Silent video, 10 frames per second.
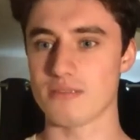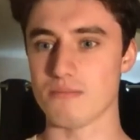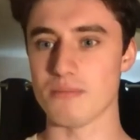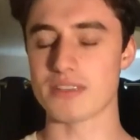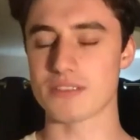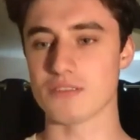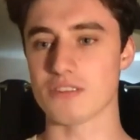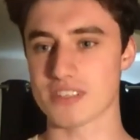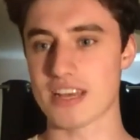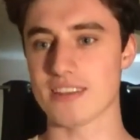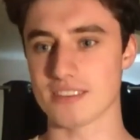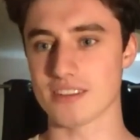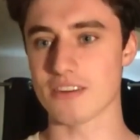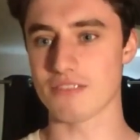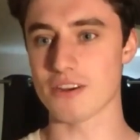misunderstanding
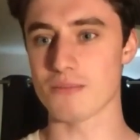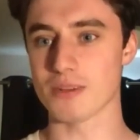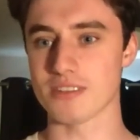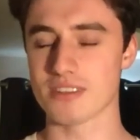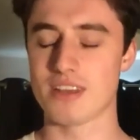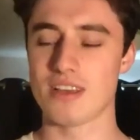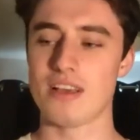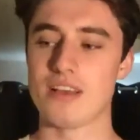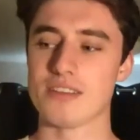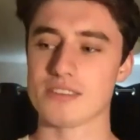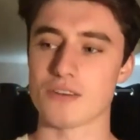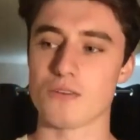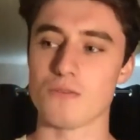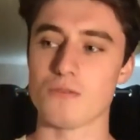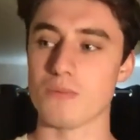their environment
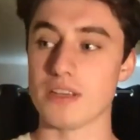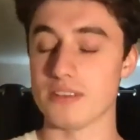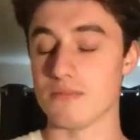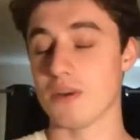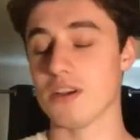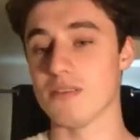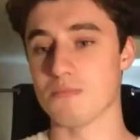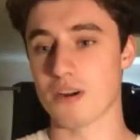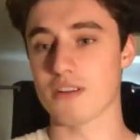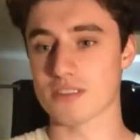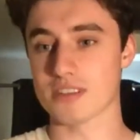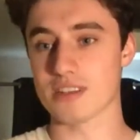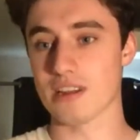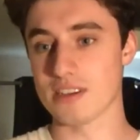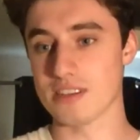so my my product has a
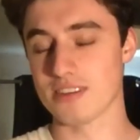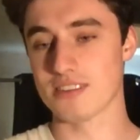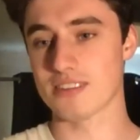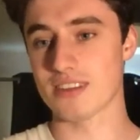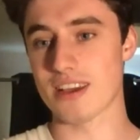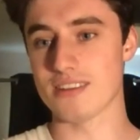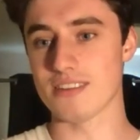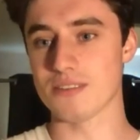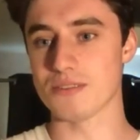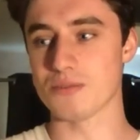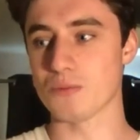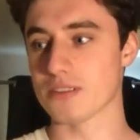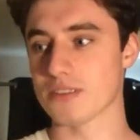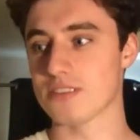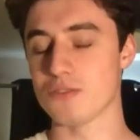light in it, and I
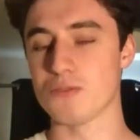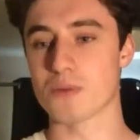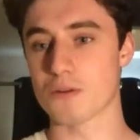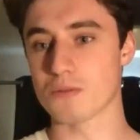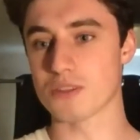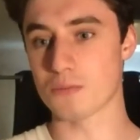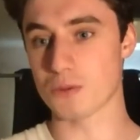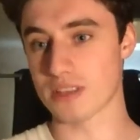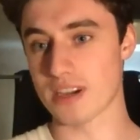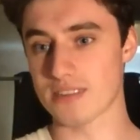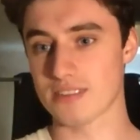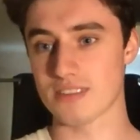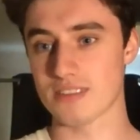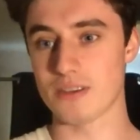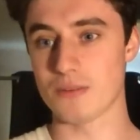wanted to prototype with that.
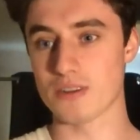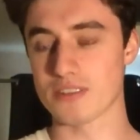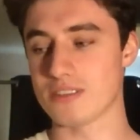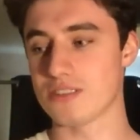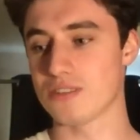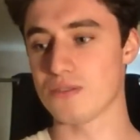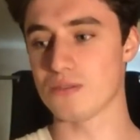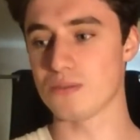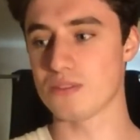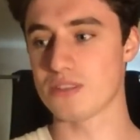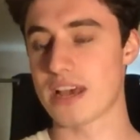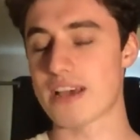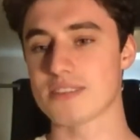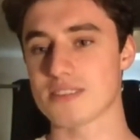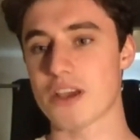I wanted to
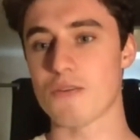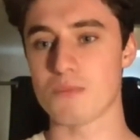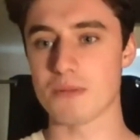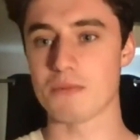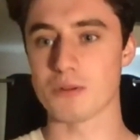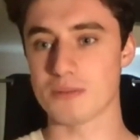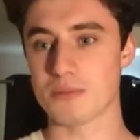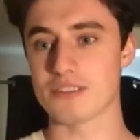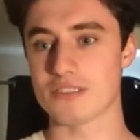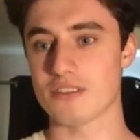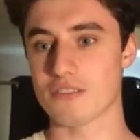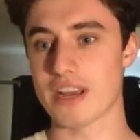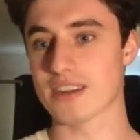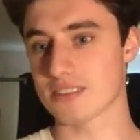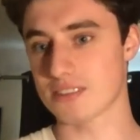test how people with dementia
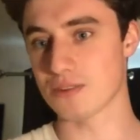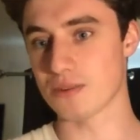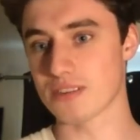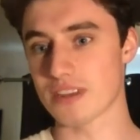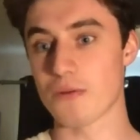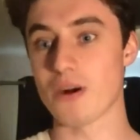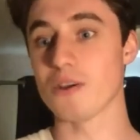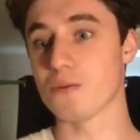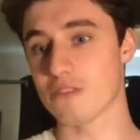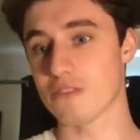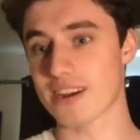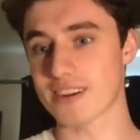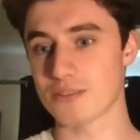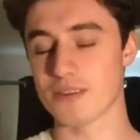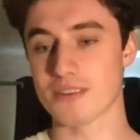reacted to it, how I would
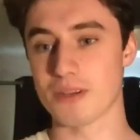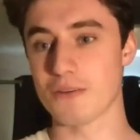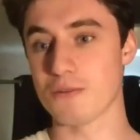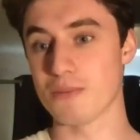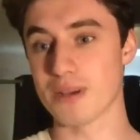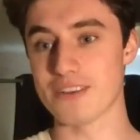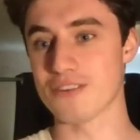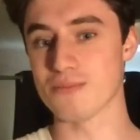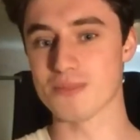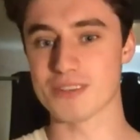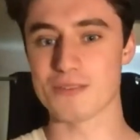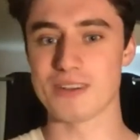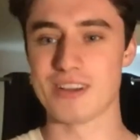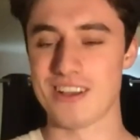react to it in my own bedroom. So